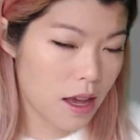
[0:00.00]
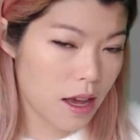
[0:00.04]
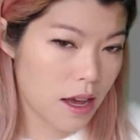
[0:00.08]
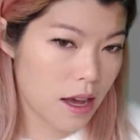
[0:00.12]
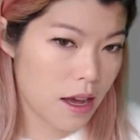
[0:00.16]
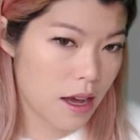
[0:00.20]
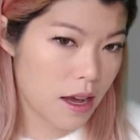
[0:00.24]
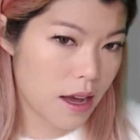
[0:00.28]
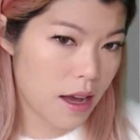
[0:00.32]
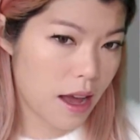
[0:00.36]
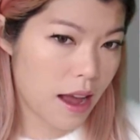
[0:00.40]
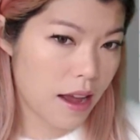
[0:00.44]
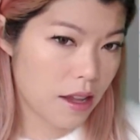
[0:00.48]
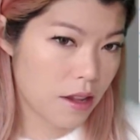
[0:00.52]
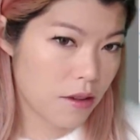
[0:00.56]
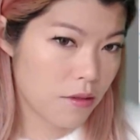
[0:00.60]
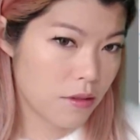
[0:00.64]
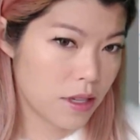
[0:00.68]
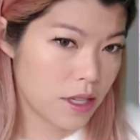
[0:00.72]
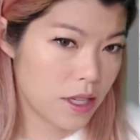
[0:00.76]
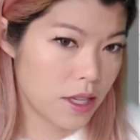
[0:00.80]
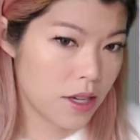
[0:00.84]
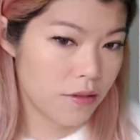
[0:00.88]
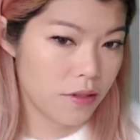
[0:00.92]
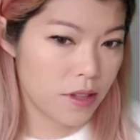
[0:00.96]

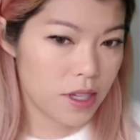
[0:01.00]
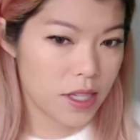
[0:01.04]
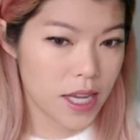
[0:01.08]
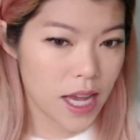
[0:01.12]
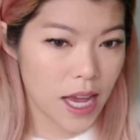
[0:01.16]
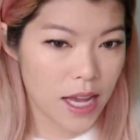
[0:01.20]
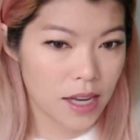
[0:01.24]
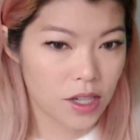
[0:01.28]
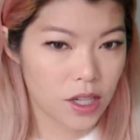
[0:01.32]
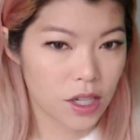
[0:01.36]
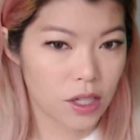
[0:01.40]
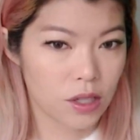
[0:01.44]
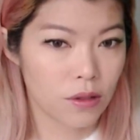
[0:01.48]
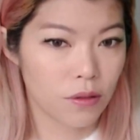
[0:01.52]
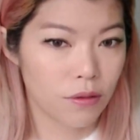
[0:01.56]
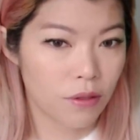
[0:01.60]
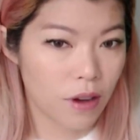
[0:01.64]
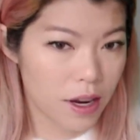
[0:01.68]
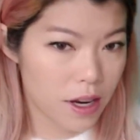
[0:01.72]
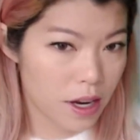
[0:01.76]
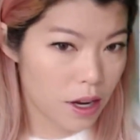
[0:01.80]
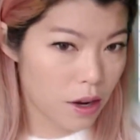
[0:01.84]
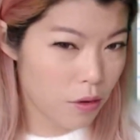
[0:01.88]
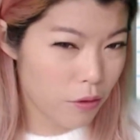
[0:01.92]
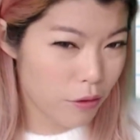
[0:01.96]
accuracy of the tangent to
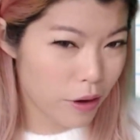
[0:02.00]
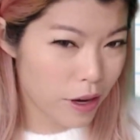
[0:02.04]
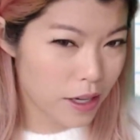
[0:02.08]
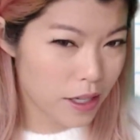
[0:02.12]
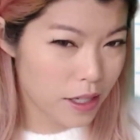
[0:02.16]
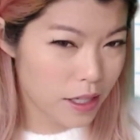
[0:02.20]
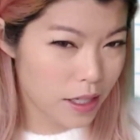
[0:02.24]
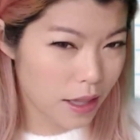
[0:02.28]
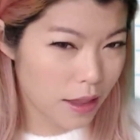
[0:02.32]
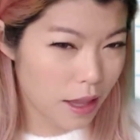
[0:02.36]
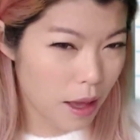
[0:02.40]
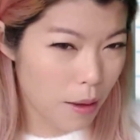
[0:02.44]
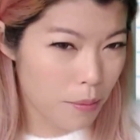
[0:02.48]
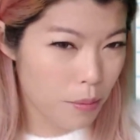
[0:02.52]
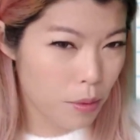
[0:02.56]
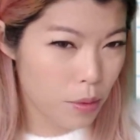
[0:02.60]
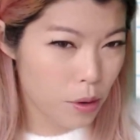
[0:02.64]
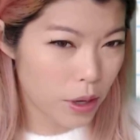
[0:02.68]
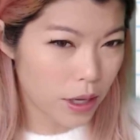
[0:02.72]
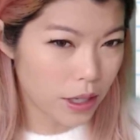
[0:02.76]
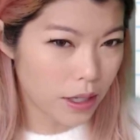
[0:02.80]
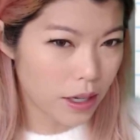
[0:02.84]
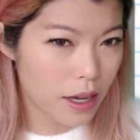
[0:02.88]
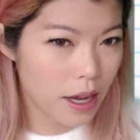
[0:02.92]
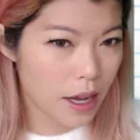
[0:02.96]
find a gradient at that
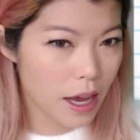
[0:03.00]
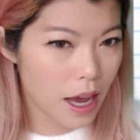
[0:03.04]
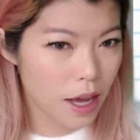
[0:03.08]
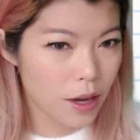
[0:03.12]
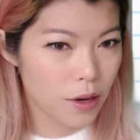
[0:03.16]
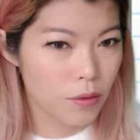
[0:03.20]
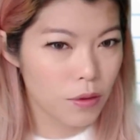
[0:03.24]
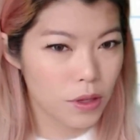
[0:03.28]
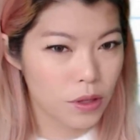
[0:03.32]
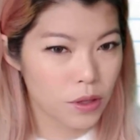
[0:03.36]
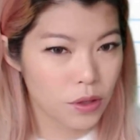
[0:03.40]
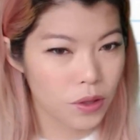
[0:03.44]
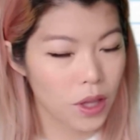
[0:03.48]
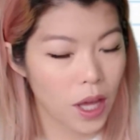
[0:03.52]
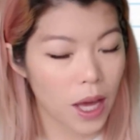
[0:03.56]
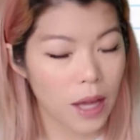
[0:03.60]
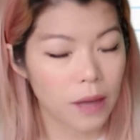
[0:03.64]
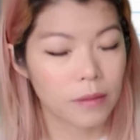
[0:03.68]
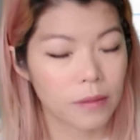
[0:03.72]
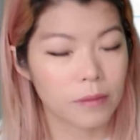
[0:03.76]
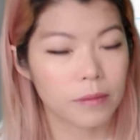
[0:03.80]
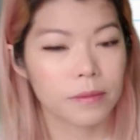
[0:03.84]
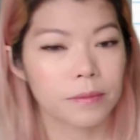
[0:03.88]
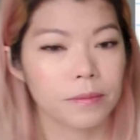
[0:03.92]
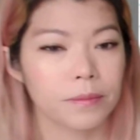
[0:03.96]
point. How do we do that?
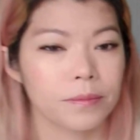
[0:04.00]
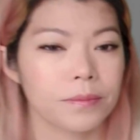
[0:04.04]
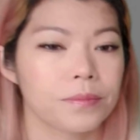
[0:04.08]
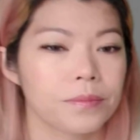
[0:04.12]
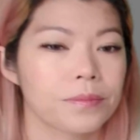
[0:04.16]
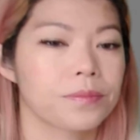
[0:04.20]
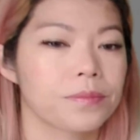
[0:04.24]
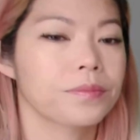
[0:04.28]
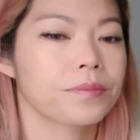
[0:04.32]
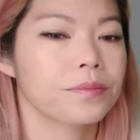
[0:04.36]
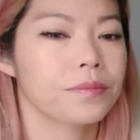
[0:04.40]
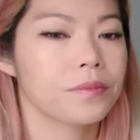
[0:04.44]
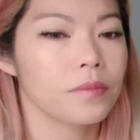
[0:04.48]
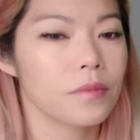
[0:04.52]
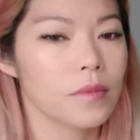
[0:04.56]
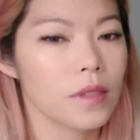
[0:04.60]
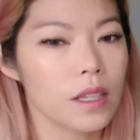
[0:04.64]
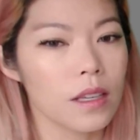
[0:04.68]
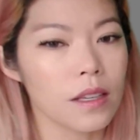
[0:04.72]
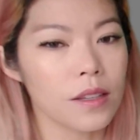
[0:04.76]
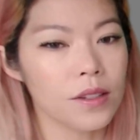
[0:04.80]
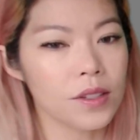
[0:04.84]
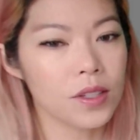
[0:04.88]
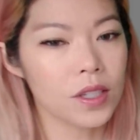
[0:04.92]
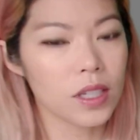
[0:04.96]

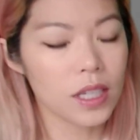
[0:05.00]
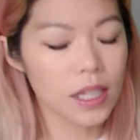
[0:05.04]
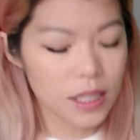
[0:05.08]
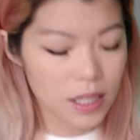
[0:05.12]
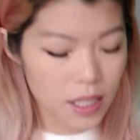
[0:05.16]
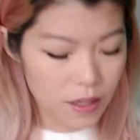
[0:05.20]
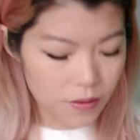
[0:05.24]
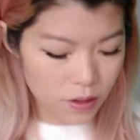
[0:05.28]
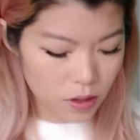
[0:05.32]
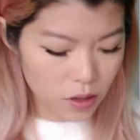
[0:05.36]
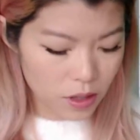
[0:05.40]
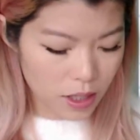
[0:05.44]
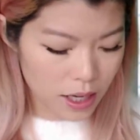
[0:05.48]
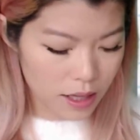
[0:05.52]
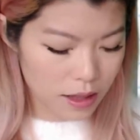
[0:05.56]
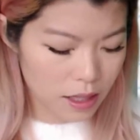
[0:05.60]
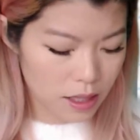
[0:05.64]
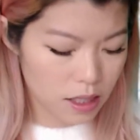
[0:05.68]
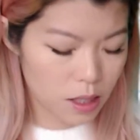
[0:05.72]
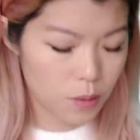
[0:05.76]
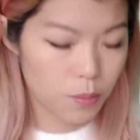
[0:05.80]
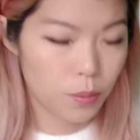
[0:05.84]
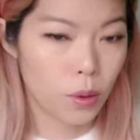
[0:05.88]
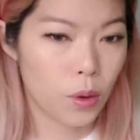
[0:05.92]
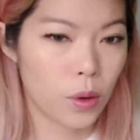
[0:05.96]
So let's have a look at
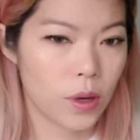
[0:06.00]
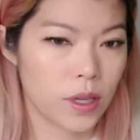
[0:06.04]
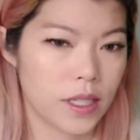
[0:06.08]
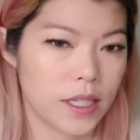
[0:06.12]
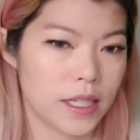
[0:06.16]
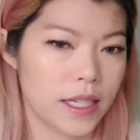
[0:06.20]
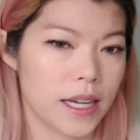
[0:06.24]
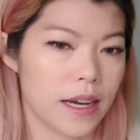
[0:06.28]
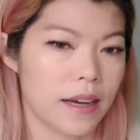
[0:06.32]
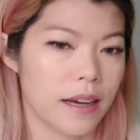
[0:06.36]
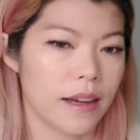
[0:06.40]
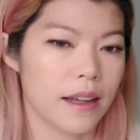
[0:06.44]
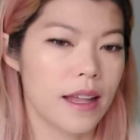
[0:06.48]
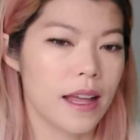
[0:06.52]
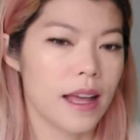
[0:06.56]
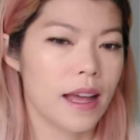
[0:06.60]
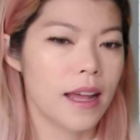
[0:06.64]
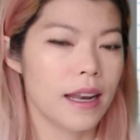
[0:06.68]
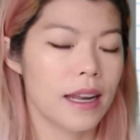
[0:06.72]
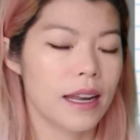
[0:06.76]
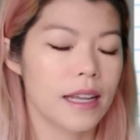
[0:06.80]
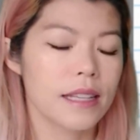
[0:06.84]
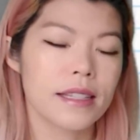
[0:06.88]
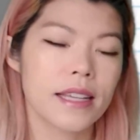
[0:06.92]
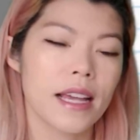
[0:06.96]
this point here.
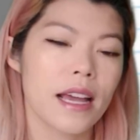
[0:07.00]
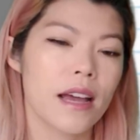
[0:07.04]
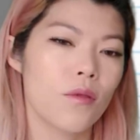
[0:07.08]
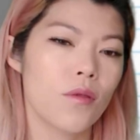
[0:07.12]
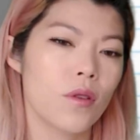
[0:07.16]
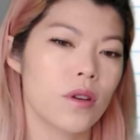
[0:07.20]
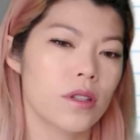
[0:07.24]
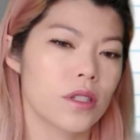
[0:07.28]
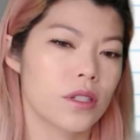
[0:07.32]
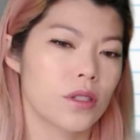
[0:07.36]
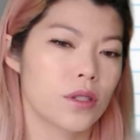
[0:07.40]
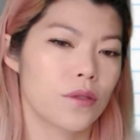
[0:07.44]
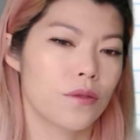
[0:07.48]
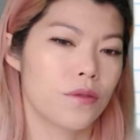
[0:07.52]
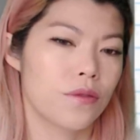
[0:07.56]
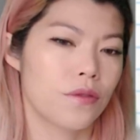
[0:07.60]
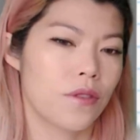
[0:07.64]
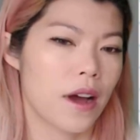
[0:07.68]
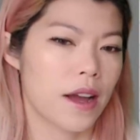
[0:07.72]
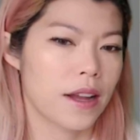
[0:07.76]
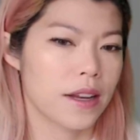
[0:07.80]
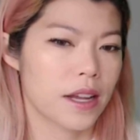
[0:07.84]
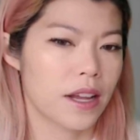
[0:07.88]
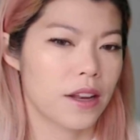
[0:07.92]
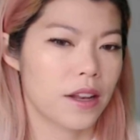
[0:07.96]
Let's say I wanted to
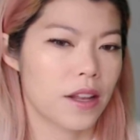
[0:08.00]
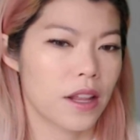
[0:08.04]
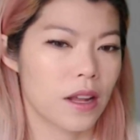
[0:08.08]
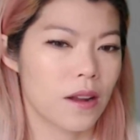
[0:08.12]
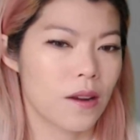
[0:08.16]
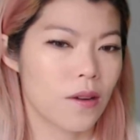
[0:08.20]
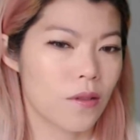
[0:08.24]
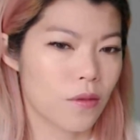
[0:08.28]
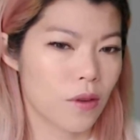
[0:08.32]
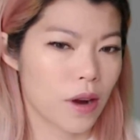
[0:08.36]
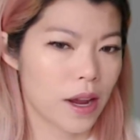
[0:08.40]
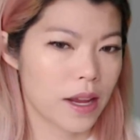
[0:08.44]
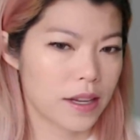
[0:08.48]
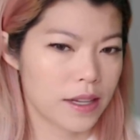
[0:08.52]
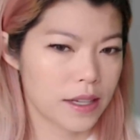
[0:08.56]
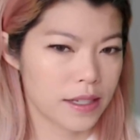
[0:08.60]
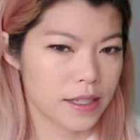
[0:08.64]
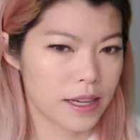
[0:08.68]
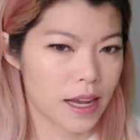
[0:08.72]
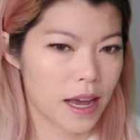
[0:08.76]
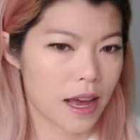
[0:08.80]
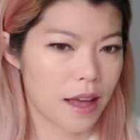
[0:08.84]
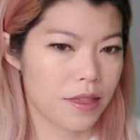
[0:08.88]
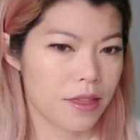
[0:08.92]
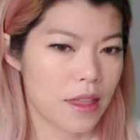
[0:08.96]
find the
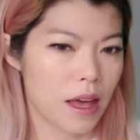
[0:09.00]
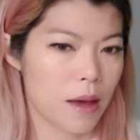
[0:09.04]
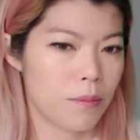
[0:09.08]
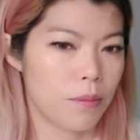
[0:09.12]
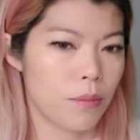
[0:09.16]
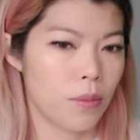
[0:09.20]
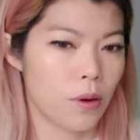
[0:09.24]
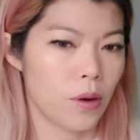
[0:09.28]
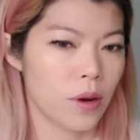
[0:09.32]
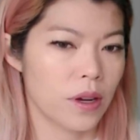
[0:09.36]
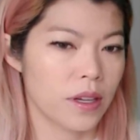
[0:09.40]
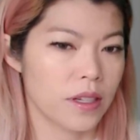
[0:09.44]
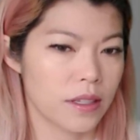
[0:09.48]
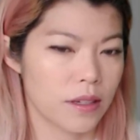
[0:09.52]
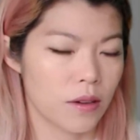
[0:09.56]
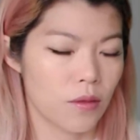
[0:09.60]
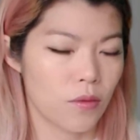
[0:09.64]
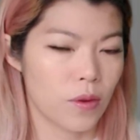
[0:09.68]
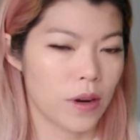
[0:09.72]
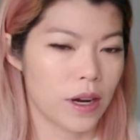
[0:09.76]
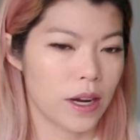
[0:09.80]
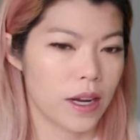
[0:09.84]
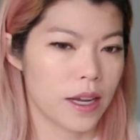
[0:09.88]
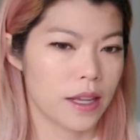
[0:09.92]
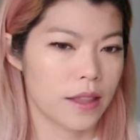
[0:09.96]
gradient at that point
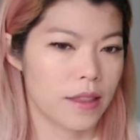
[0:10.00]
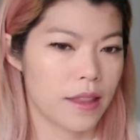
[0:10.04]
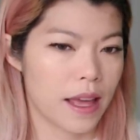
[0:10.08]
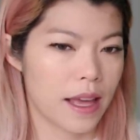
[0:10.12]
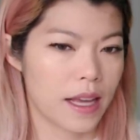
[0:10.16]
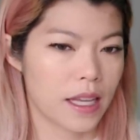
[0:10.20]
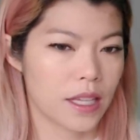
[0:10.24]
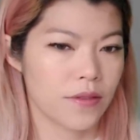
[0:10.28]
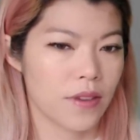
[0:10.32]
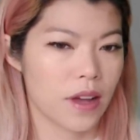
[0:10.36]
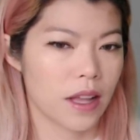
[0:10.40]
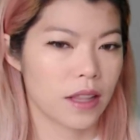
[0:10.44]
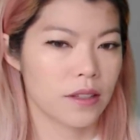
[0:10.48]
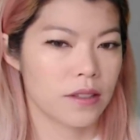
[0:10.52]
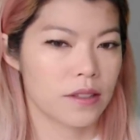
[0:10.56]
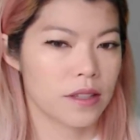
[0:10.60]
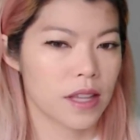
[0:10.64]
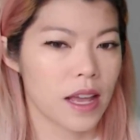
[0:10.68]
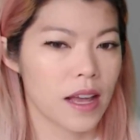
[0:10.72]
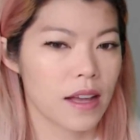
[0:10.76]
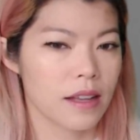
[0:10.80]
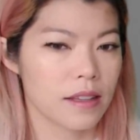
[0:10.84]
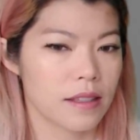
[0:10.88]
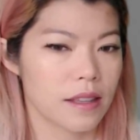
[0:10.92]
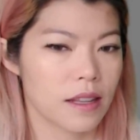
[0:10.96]
where the x value is
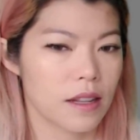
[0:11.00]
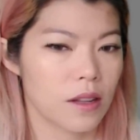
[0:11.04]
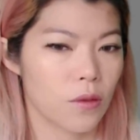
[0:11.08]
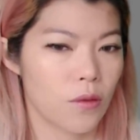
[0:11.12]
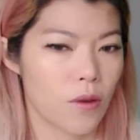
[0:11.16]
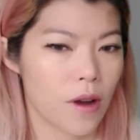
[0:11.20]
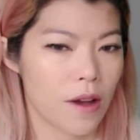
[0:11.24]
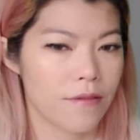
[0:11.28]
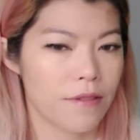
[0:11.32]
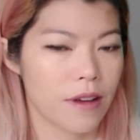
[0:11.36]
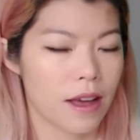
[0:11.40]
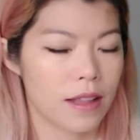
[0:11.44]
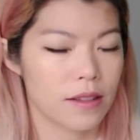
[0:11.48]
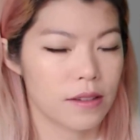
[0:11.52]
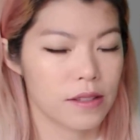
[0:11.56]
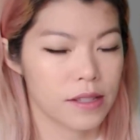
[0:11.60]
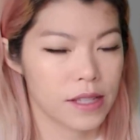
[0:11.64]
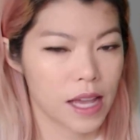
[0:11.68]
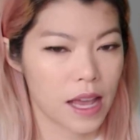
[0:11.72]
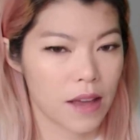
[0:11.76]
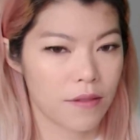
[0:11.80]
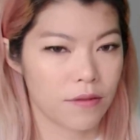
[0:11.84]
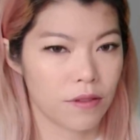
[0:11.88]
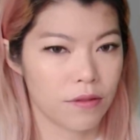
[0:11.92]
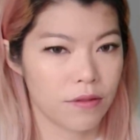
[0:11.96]
x and the y value is
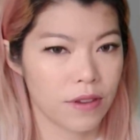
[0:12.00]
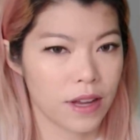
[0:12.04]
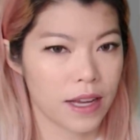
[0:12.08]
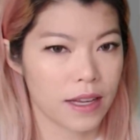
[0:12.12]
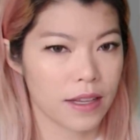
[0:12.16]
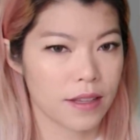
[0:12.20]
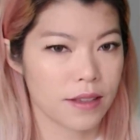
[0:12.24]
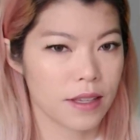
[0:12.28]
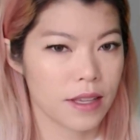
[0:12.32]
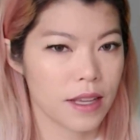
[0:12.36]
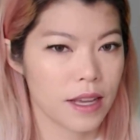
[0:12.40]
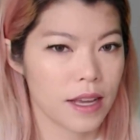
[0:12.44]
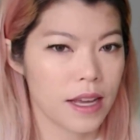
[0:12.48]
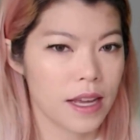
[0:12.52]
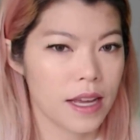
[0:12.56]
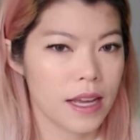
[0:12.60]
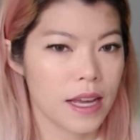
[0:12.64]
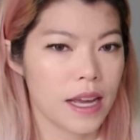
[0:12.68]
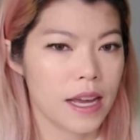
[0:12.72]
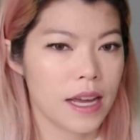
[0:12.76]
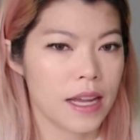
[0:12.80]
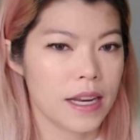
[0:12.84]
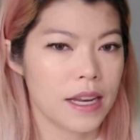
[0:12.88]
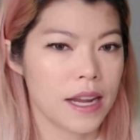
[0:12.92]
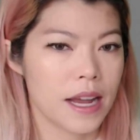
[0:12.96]
f of x.
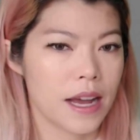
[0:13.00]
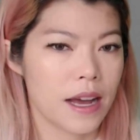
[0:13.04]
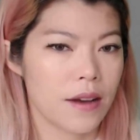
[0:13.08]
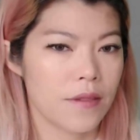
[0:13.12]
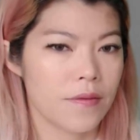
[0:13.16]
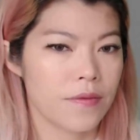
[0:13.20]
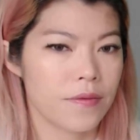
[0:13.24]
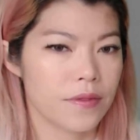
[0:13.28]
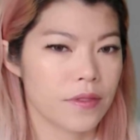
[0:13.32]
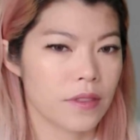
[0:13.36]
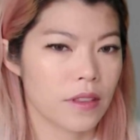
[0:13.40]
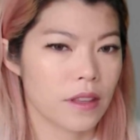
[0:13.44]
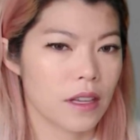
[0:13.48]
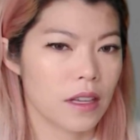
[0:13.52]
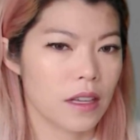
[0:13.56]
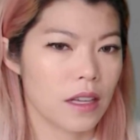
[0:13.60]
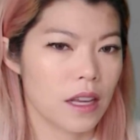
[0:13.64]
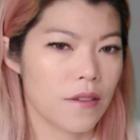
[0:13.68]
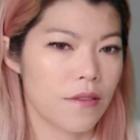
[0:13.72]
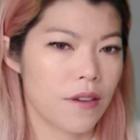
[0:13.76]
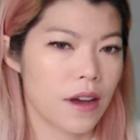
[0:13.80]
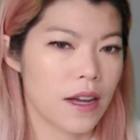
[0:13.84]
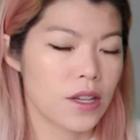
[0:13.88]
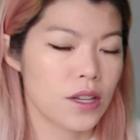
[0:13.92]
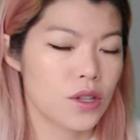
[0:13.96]
Now,
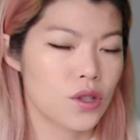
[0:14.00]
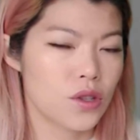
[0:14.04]
if I